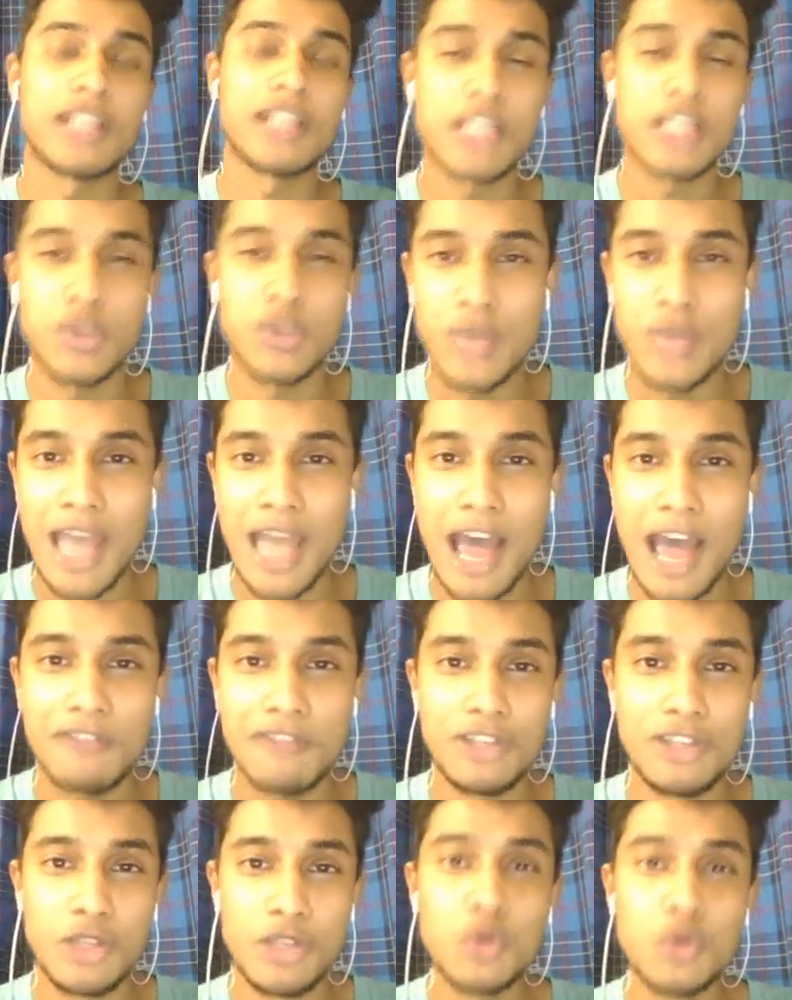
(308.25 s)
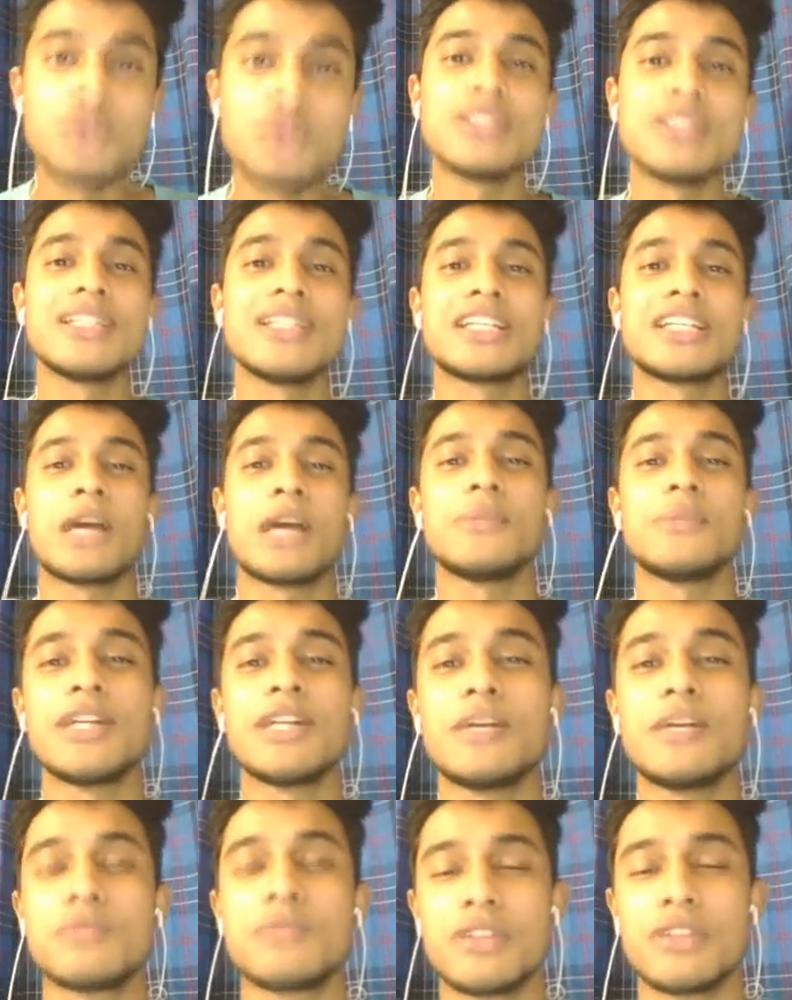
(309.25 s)
That is, we have the UCL
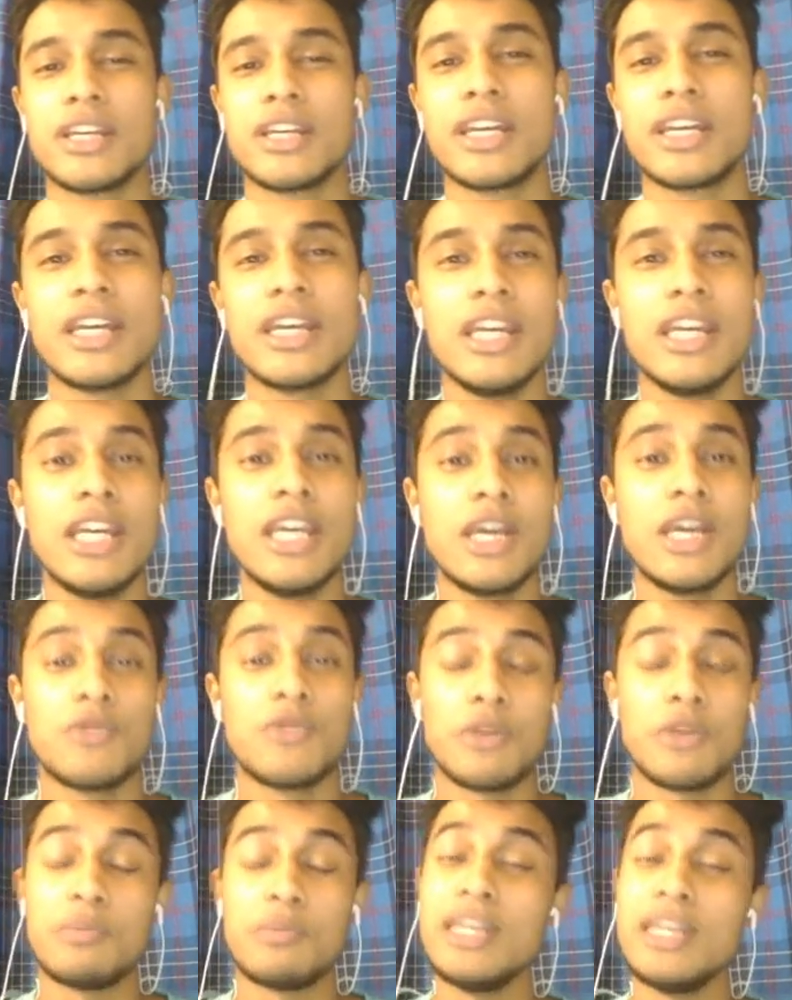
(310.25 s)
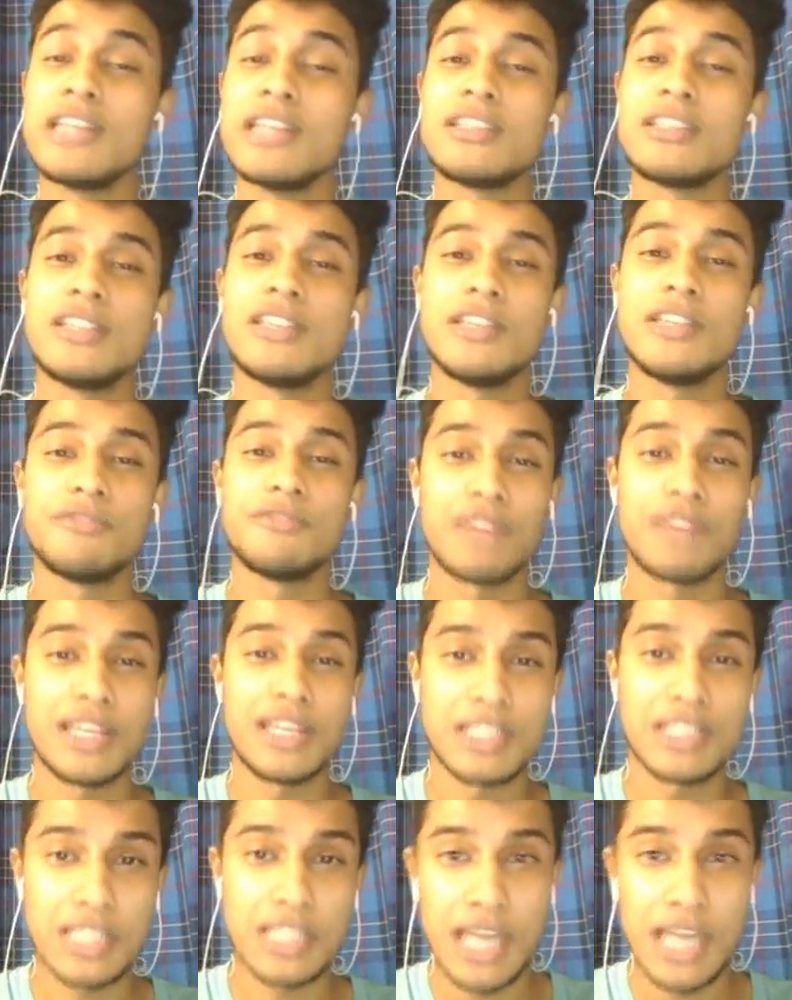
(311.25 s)
coming up today, where PSG
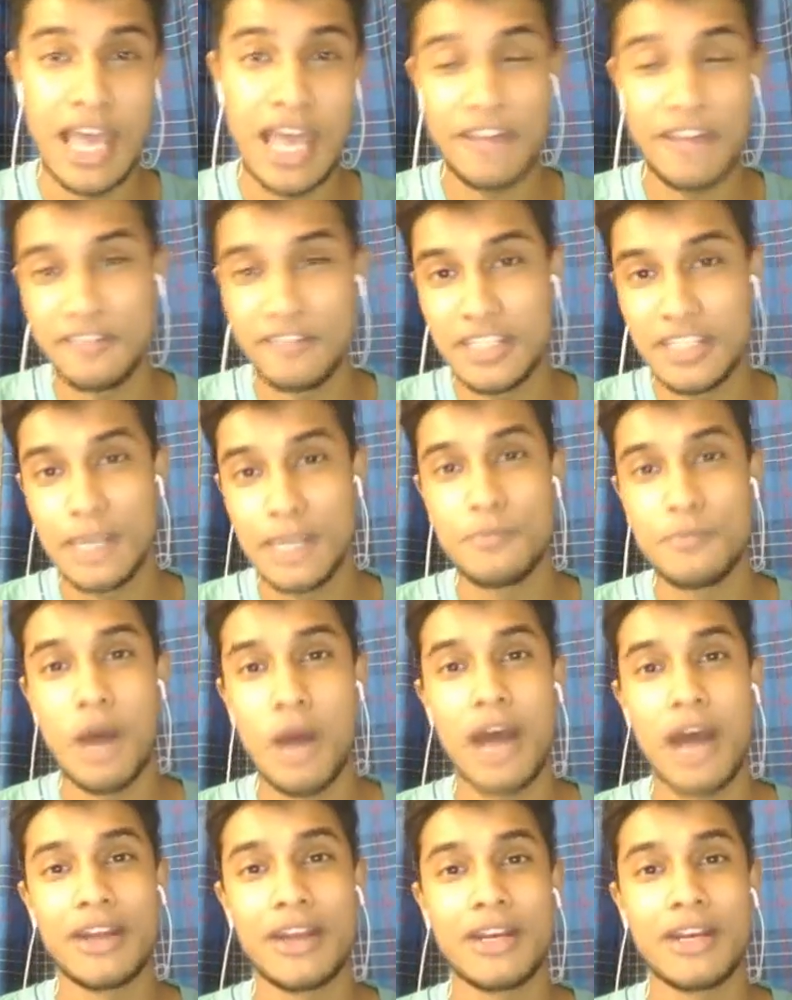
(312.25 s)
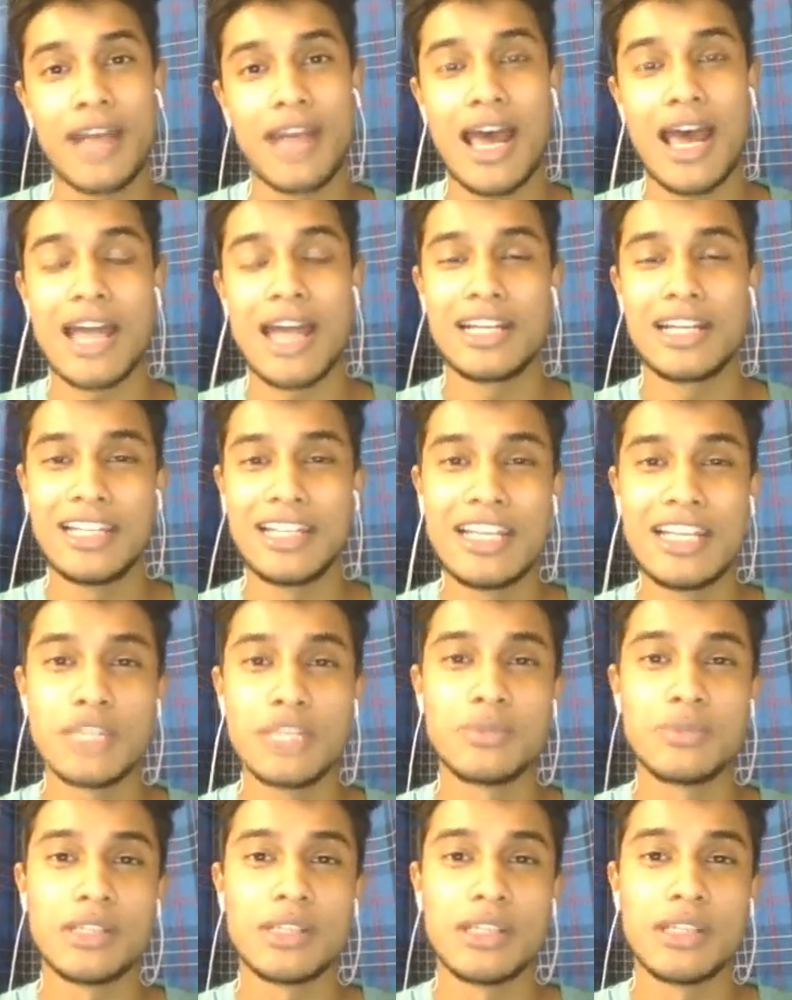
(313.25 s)
face FC Bayern at
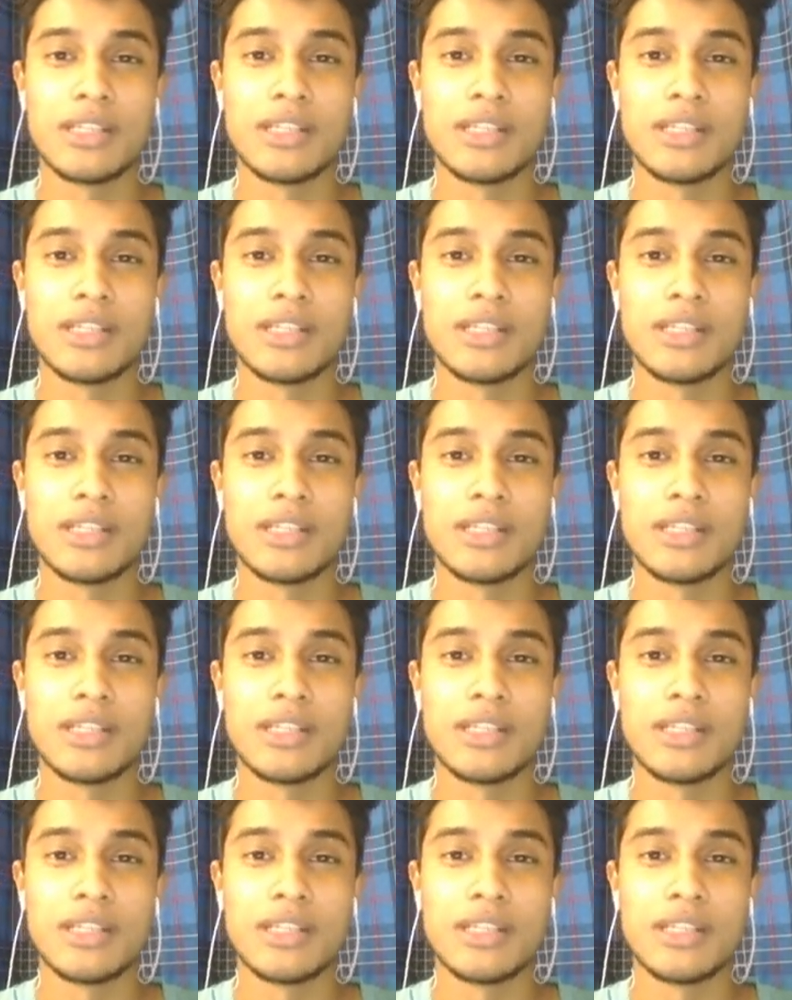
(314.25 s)
Lisbon.